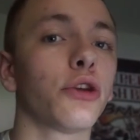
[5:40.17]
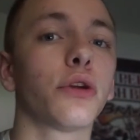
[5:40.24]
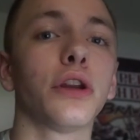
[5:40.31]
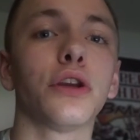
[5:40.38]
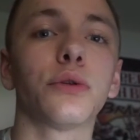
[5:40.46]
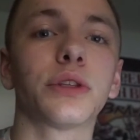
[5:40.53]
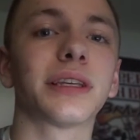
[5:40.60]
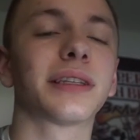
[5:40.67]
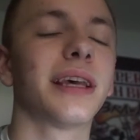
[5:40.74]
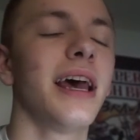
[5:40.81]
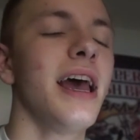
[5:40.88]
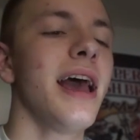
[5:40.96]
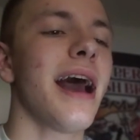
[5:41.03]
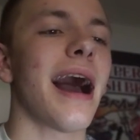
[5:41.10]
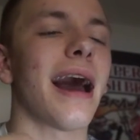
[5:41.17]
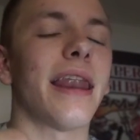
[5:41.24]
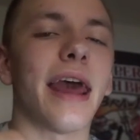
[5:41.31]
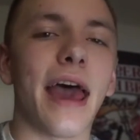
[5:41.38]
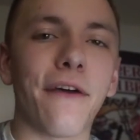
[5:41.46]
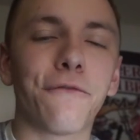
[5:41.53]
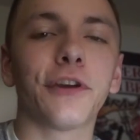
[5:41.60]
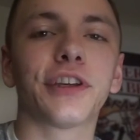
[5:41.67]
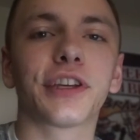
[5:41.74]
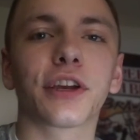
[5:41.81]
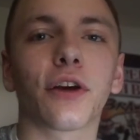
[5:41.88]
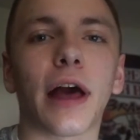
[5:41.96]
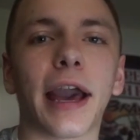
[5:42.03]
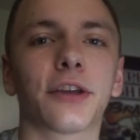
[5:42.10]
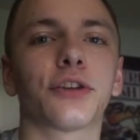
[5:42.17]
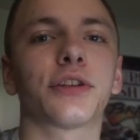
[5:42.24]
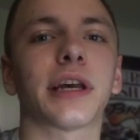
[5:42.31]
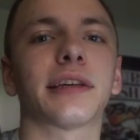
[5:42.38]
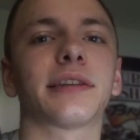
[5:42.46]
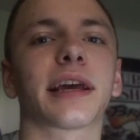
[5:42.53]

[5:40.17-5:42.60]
You can use this on every single exercise.